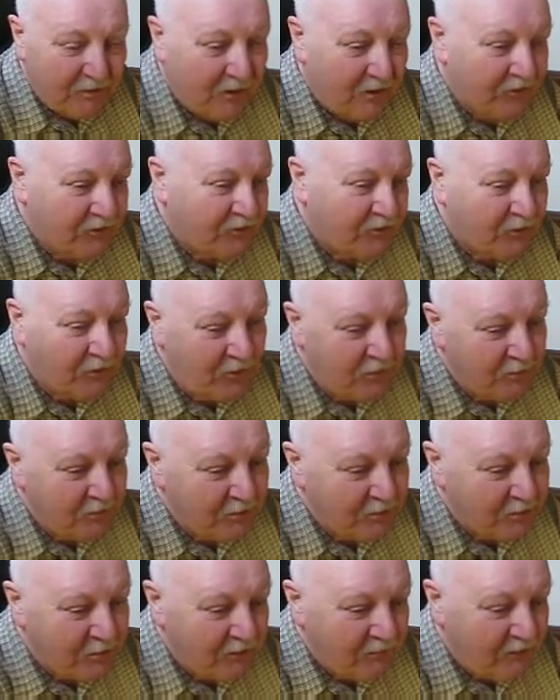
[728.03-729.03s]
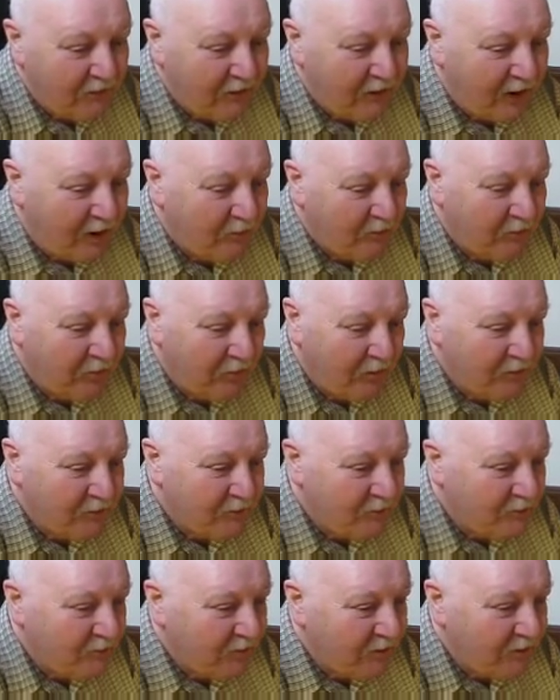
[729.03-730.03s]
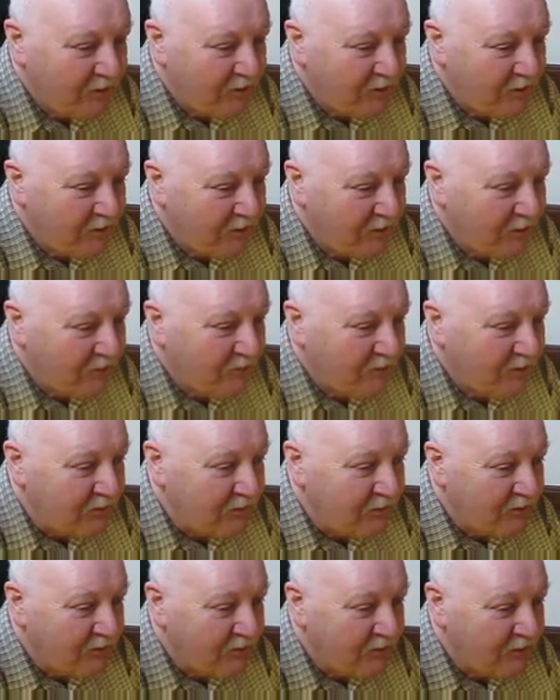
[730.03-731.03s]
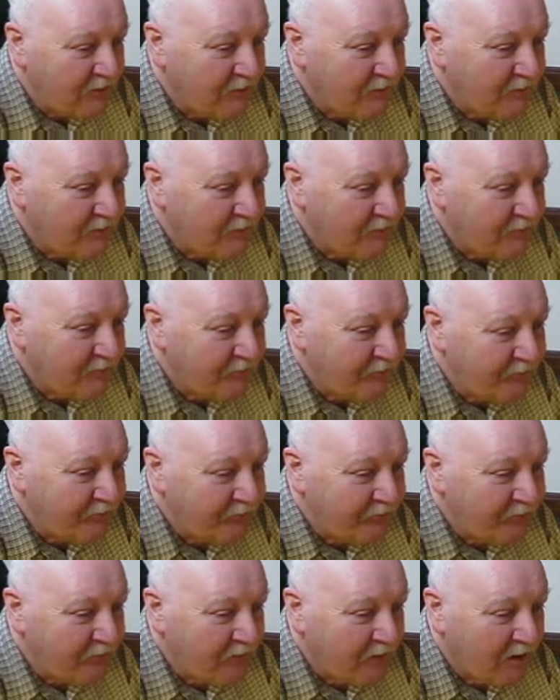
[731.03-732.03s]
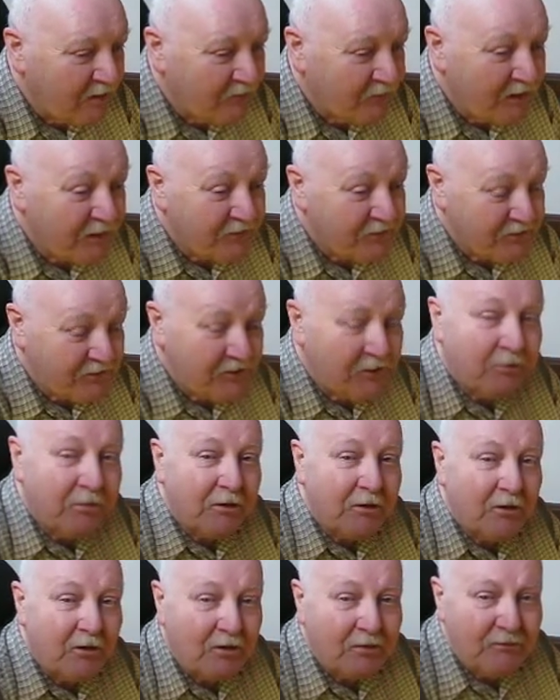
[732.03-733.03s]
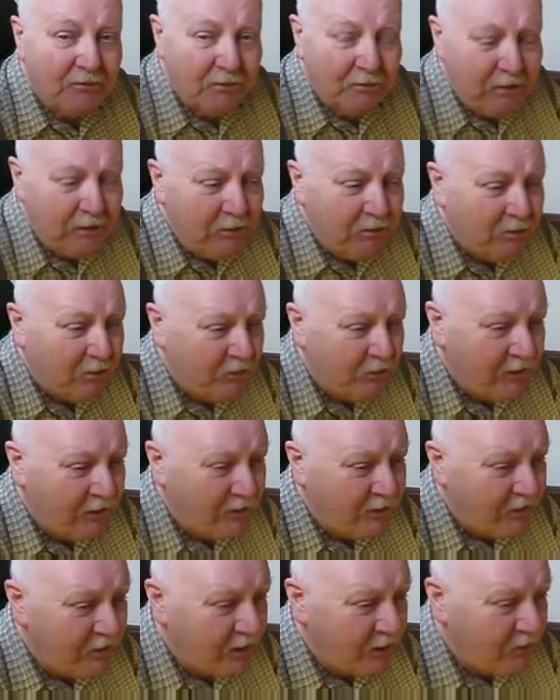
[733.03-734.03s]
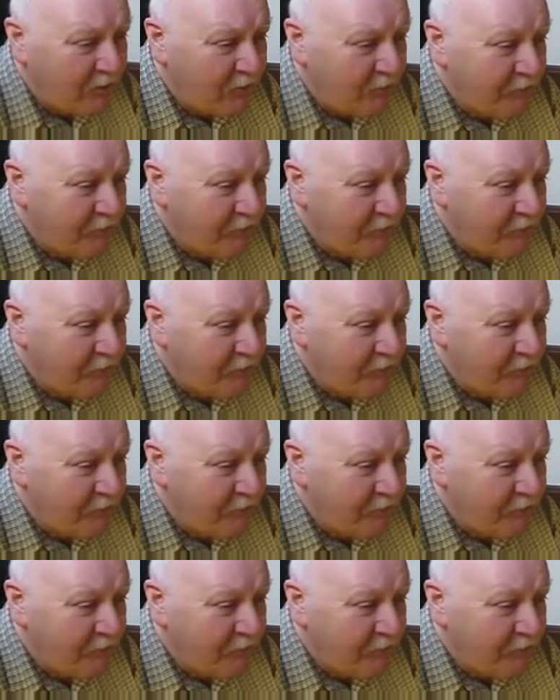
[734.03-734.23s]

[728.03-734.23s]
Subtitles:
Scotland must be a very unpleasant place to live in these days, if that's typical of the people there now.